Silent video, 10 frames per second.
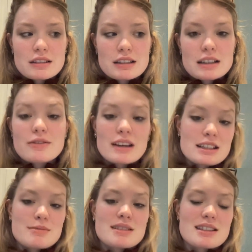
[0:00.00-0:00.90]
the
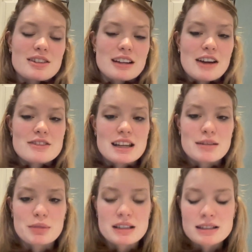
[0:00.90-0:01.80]
advancements that are now taking
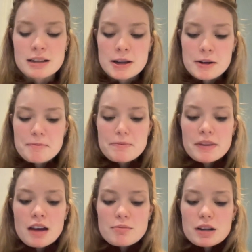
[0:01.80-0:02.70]
place.
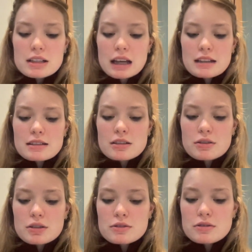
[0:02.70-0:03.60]
But yeah, so
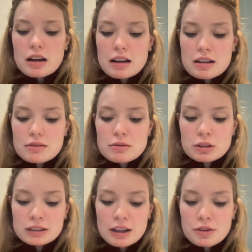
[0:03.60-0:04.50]

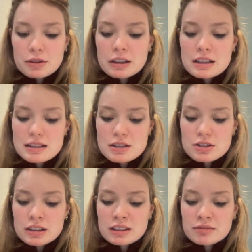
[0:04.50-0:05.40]
World Health
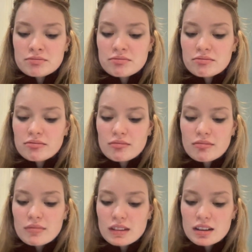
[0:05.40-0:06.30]
Organization
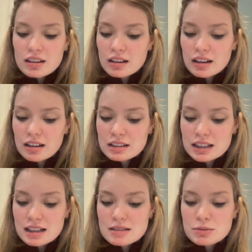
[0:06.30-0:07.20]

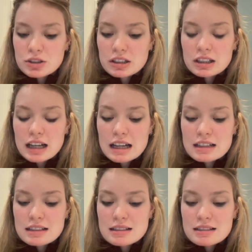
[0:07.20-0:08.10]
textbook
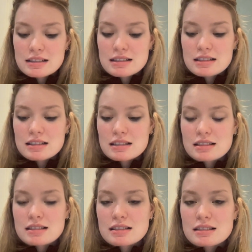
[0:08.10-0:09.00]
and
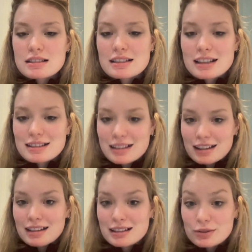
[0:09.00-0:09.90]
discussing
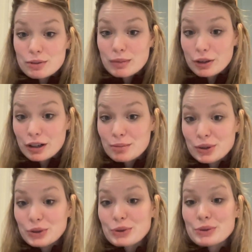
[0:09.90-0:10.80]
things with my grandma
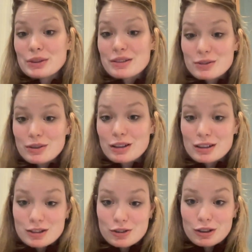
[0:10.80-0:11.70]
who lives with
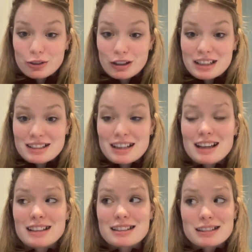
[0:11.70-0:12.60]
osteoarthritis
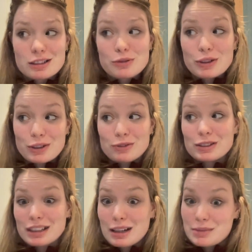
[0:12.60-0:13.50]
and still works
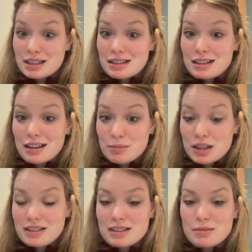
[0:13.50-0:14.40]
full-time as a
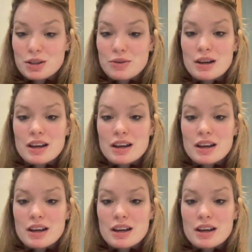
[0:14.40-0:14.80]
PSW.